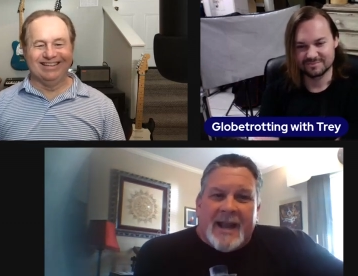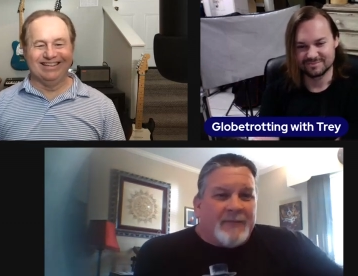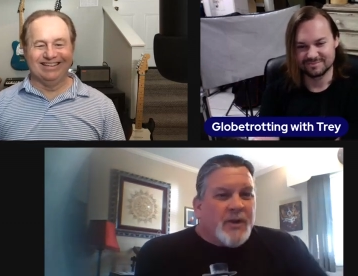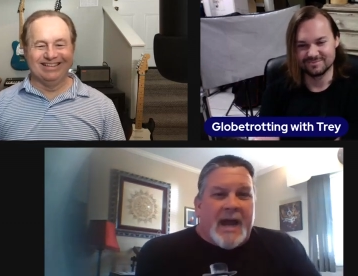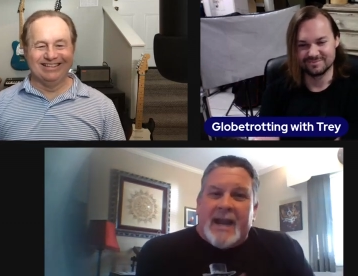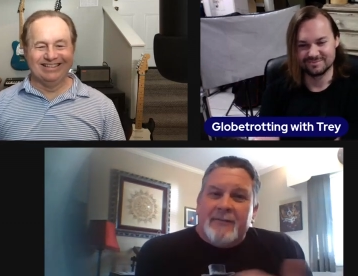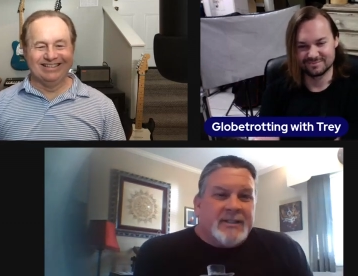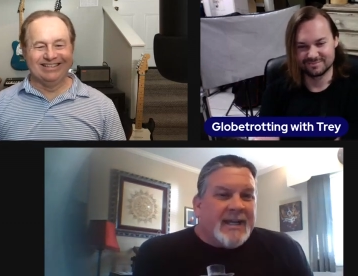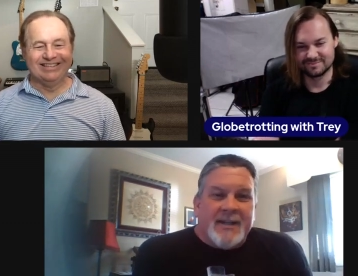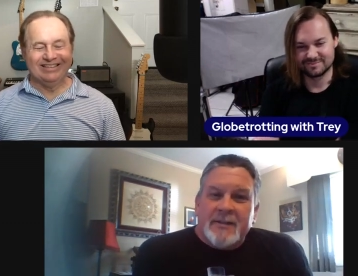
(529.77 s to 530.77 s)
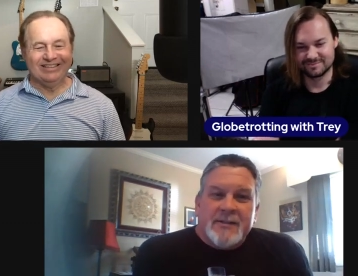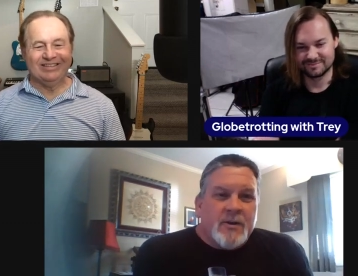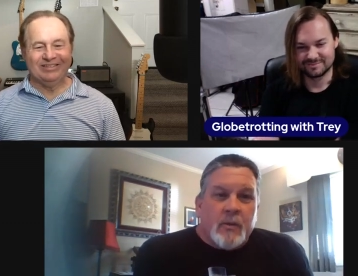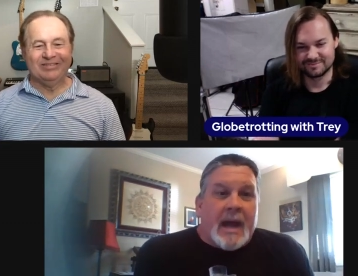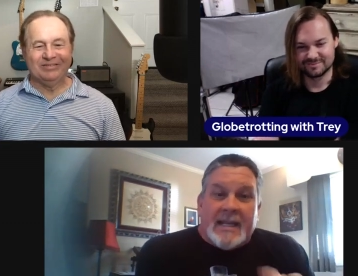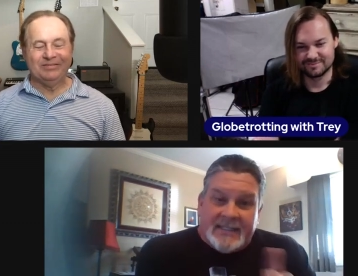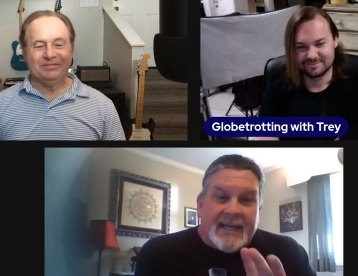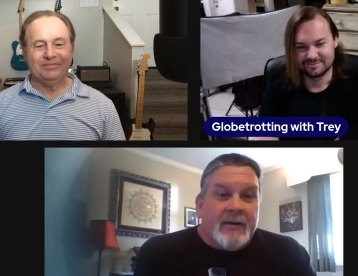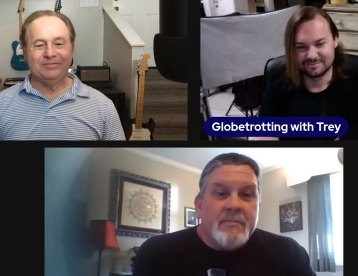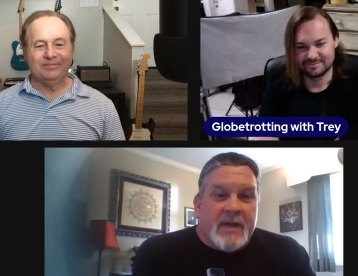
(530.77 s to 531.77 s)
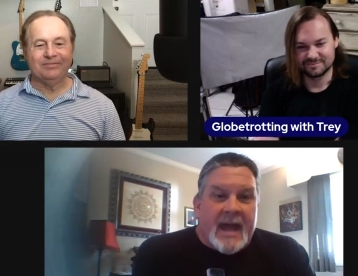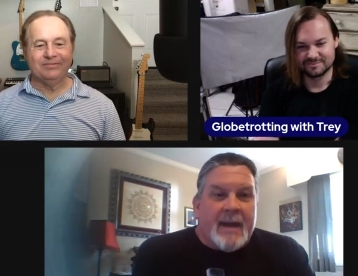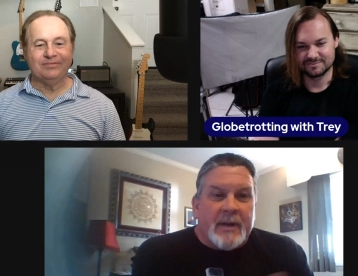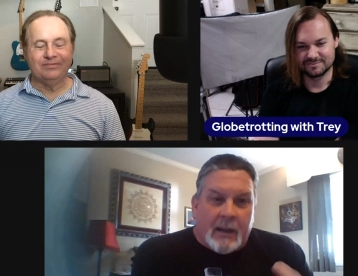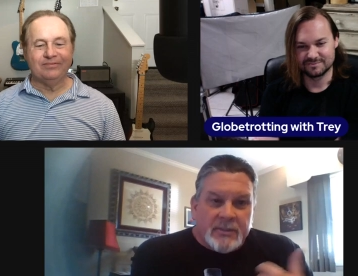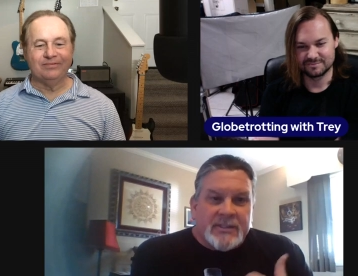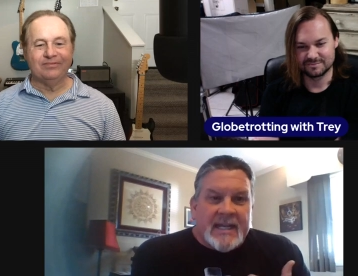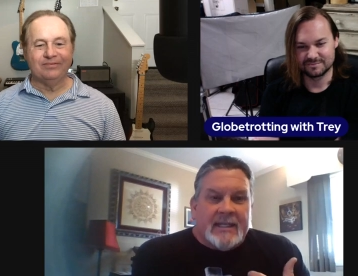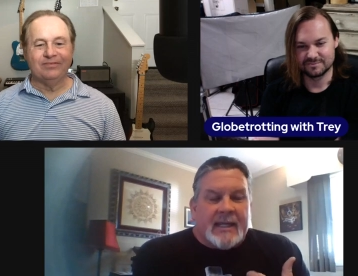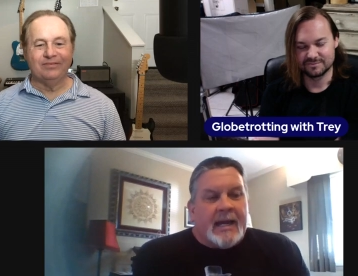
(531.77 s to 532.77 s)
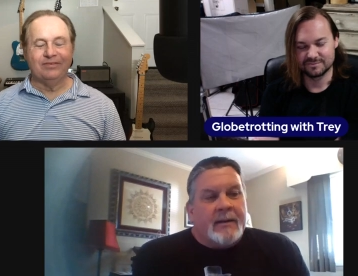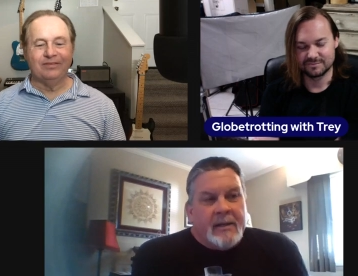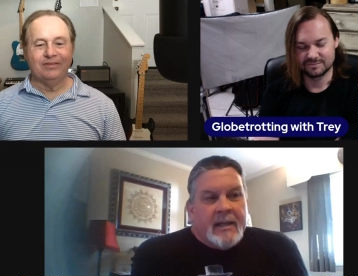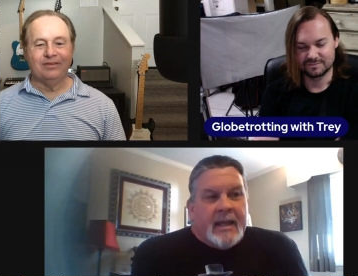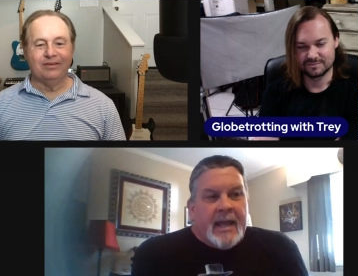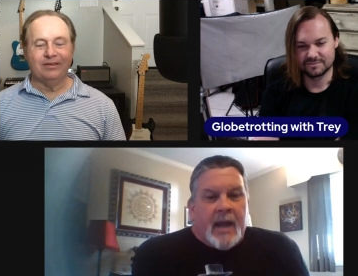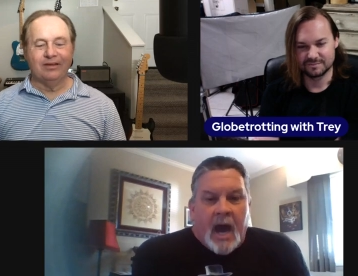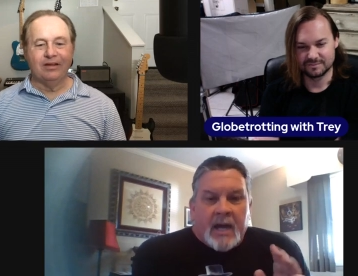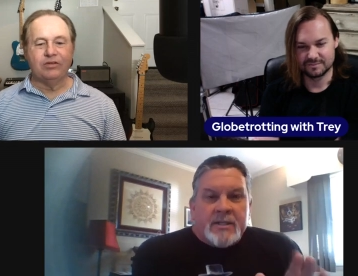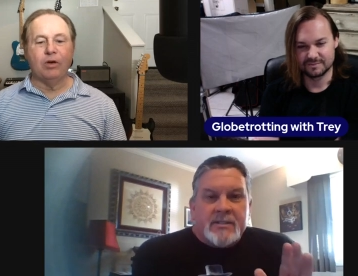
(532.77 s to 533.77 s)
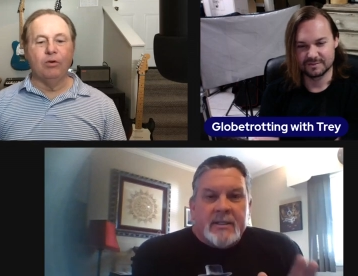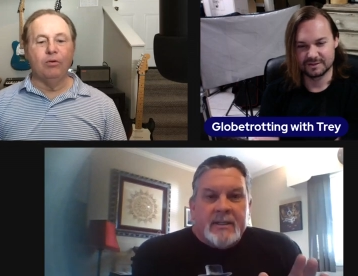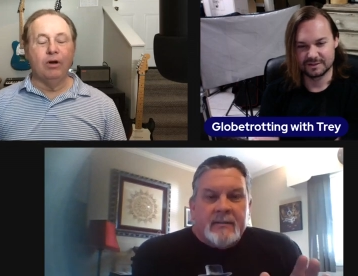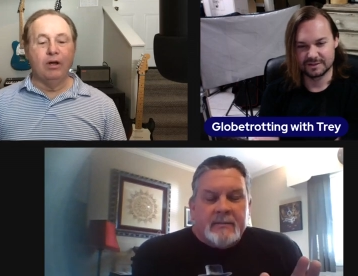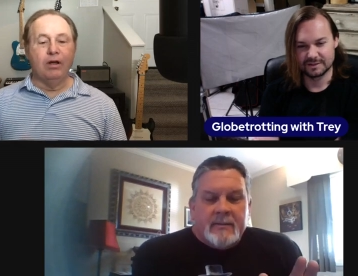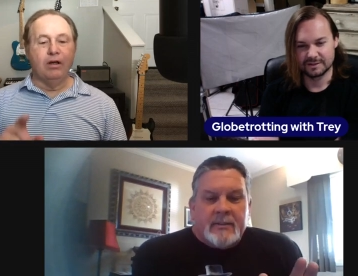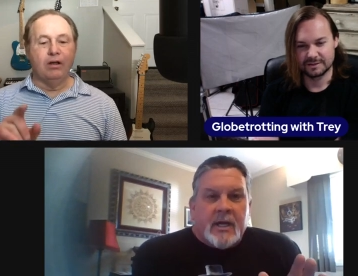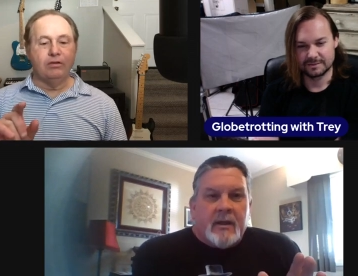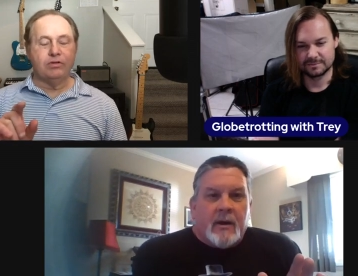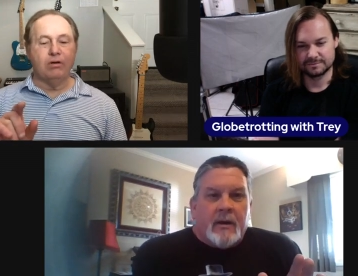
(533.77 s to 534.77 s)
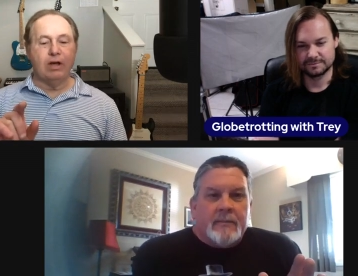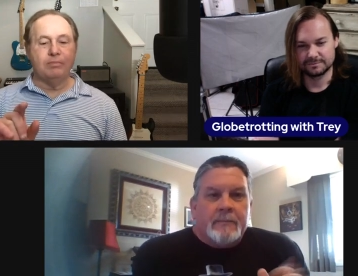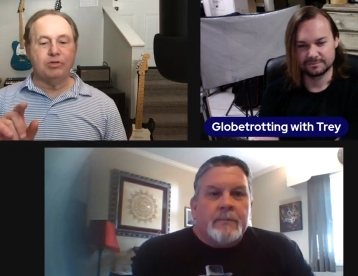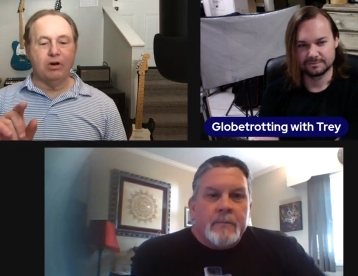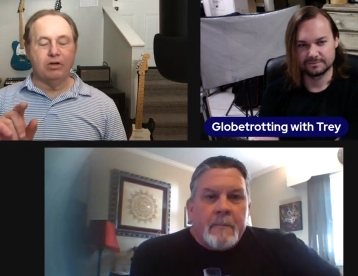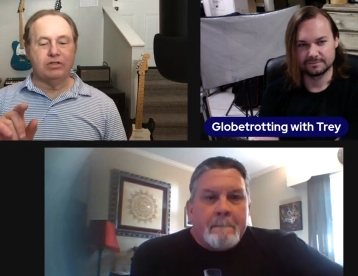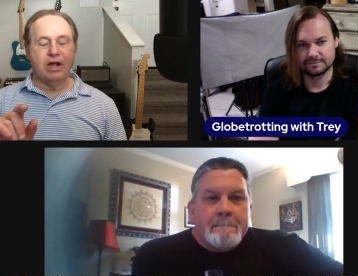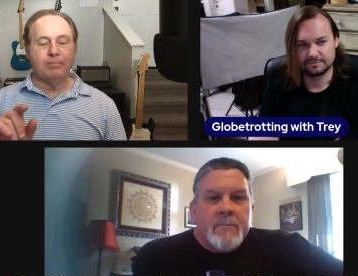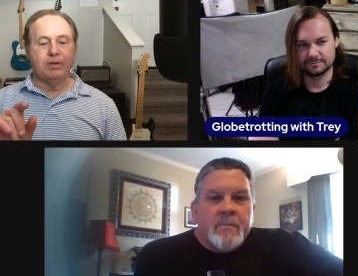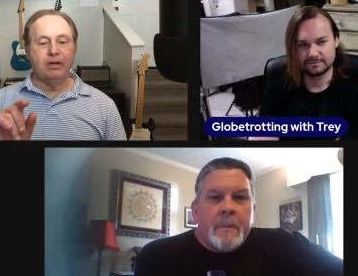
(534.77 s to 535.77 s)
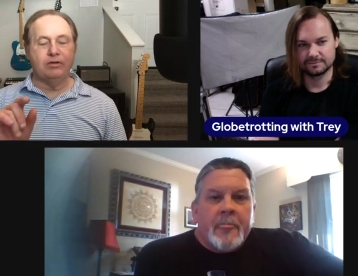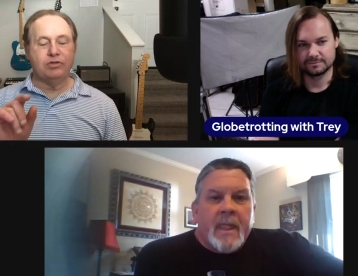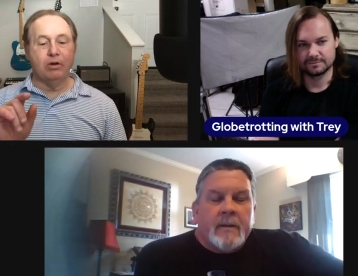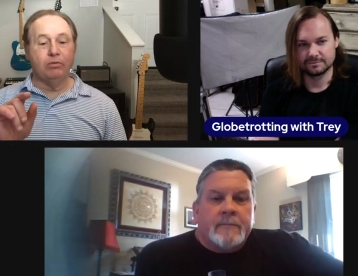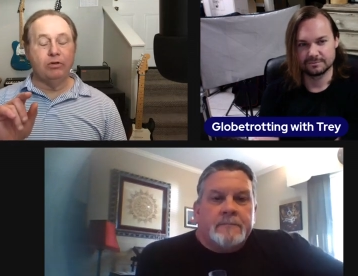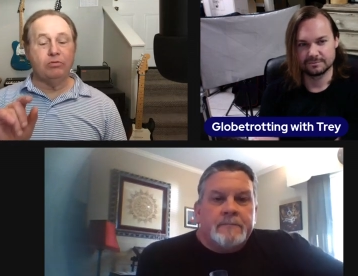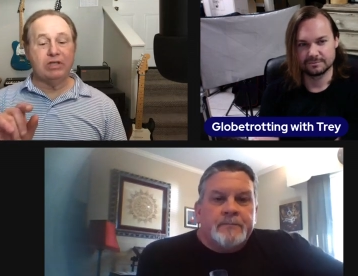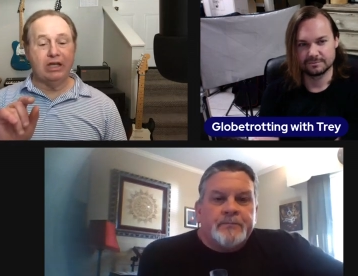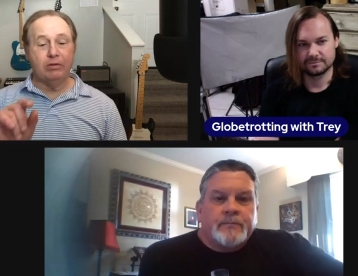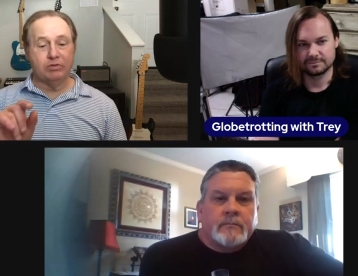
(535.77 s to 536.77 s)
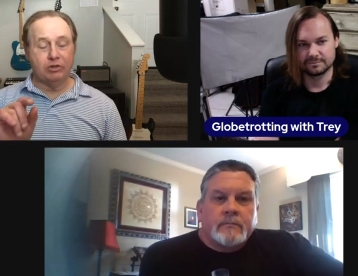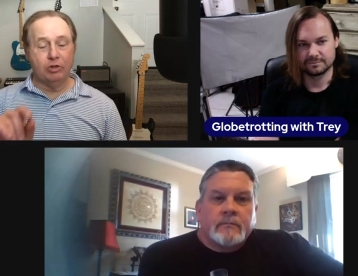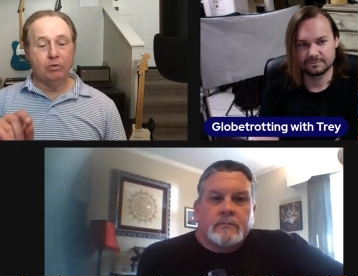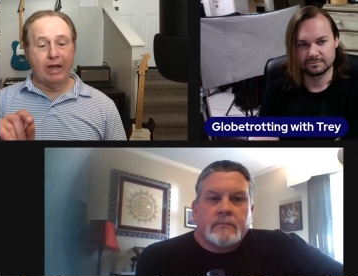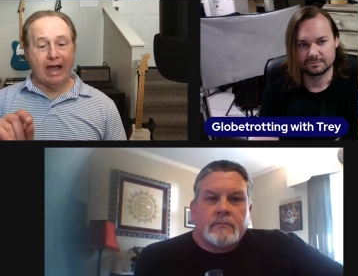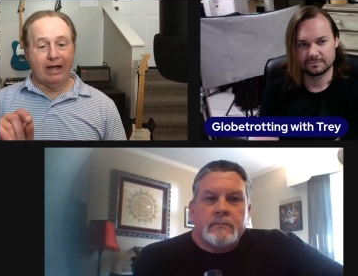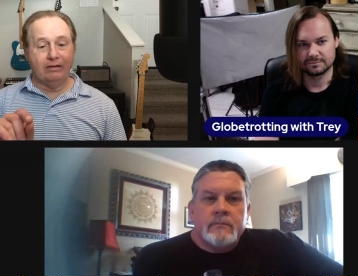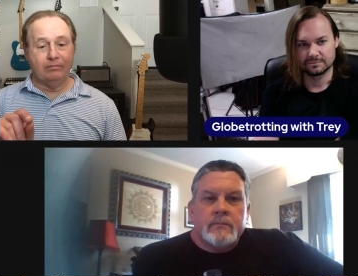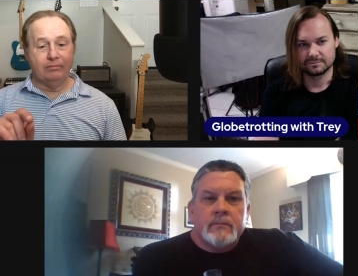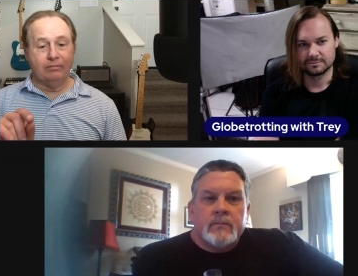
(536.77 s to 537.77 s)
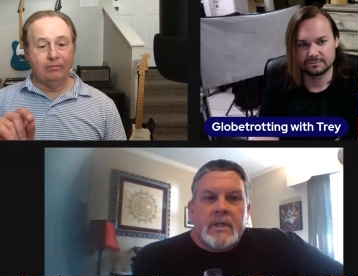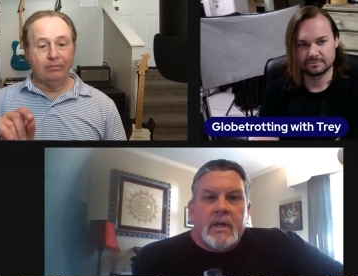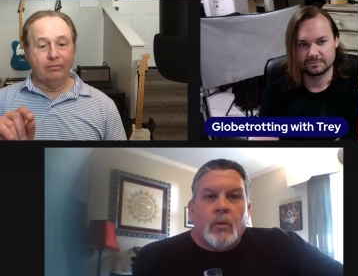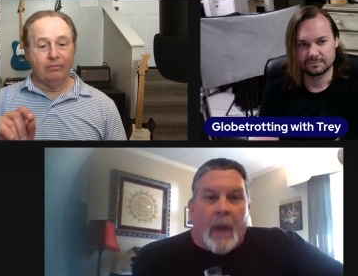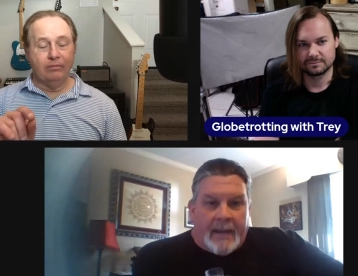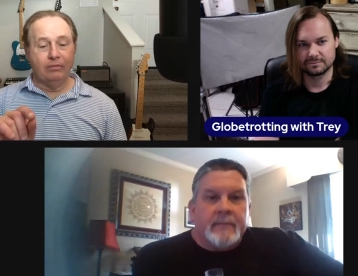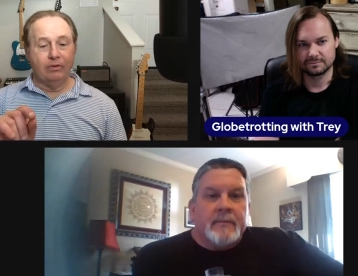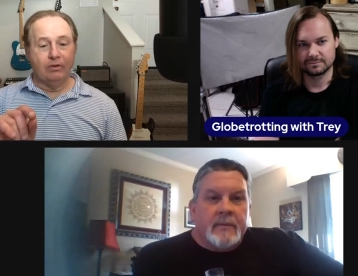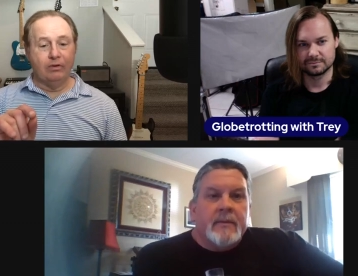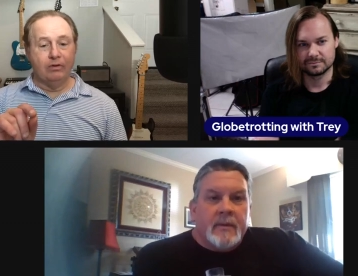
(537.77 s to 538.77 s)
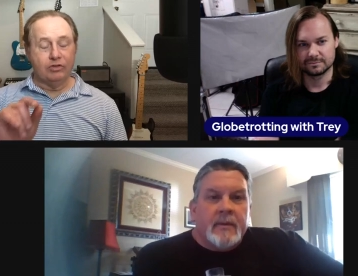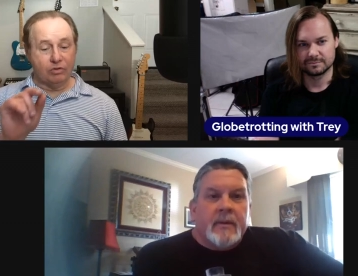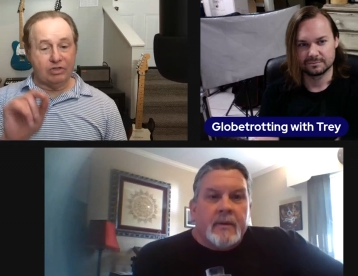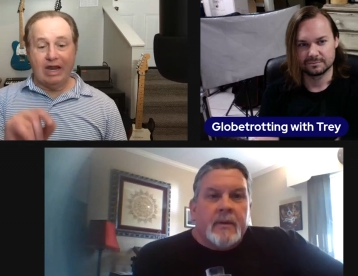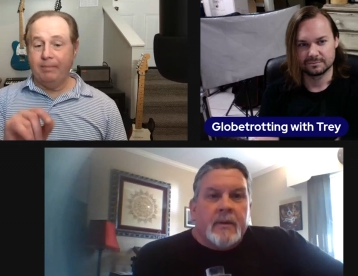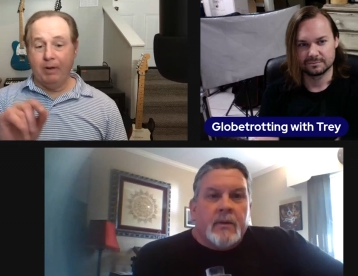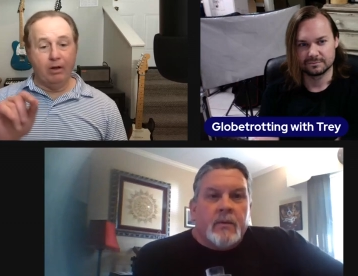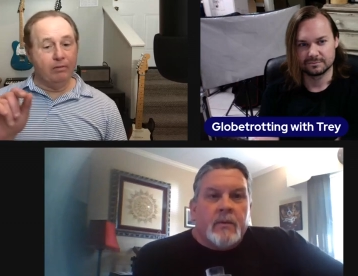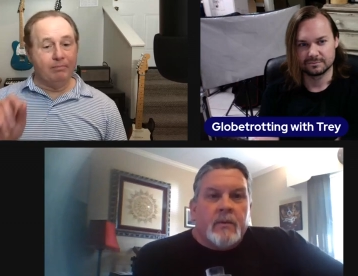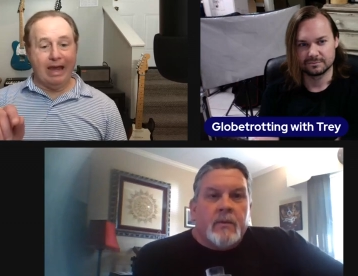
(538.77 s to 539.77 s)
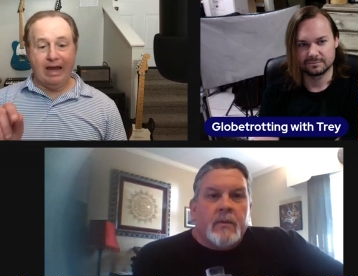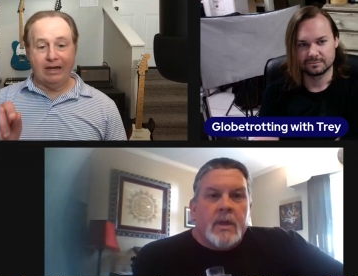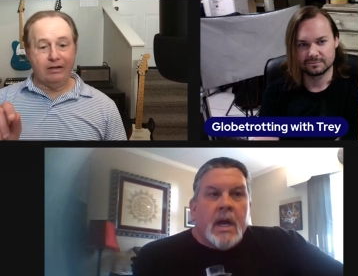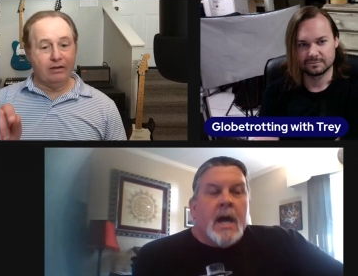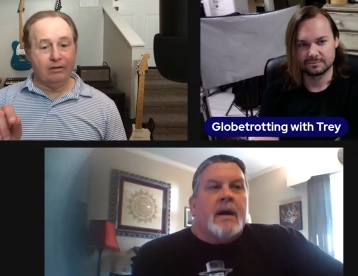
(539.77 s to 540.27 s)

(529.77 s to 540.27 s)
Speaker 1: mean, I've tried everything. Nothing's going. I didn't tell him that, but I was thinking that. And honestly,
Speaker 2: I'm sorry to stop you. So you said he was a tool guy.
Speaker 1: Right.
Speaker 2: So Snap-on, Mac.